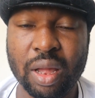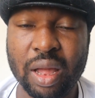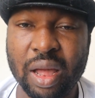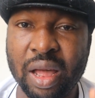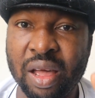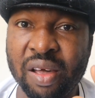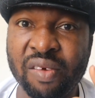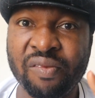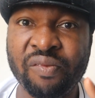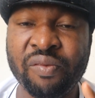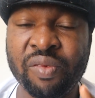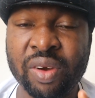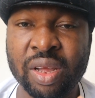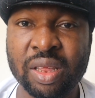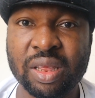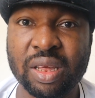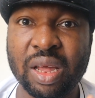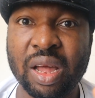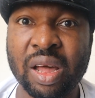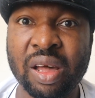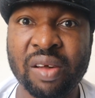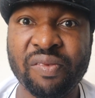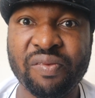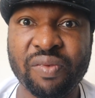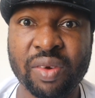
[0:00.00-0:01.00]
Average
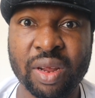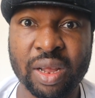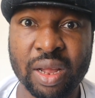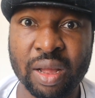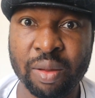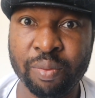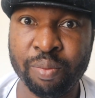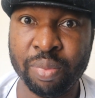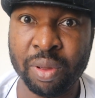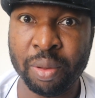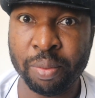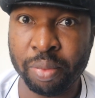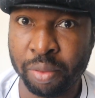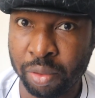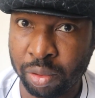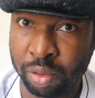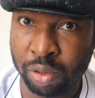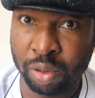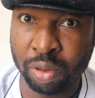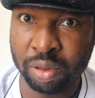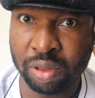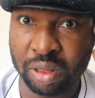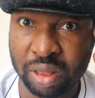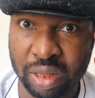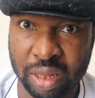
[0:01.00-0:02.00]
African people
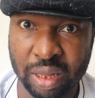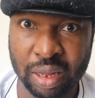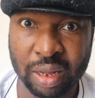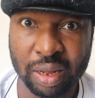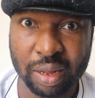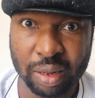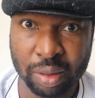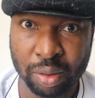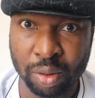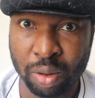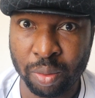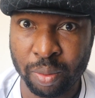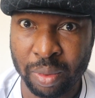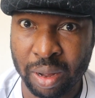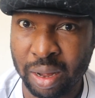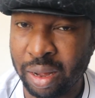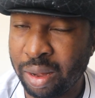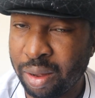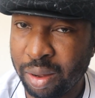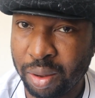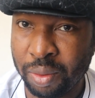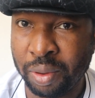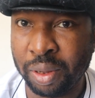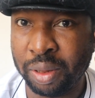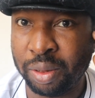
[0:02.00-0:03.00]
don't think normal.
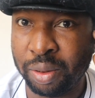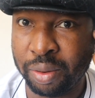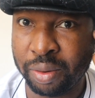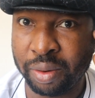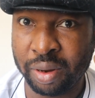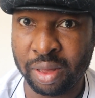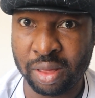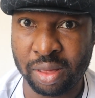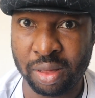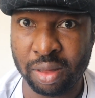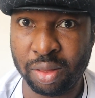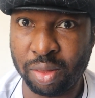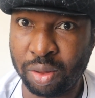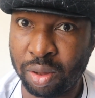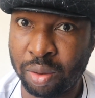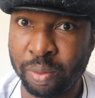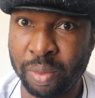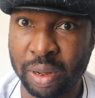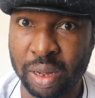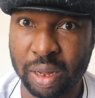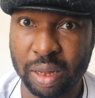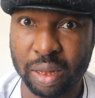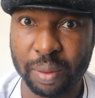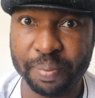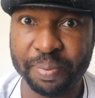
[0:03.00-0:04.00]
We don't reason
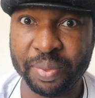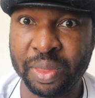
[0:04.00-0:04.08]
normal.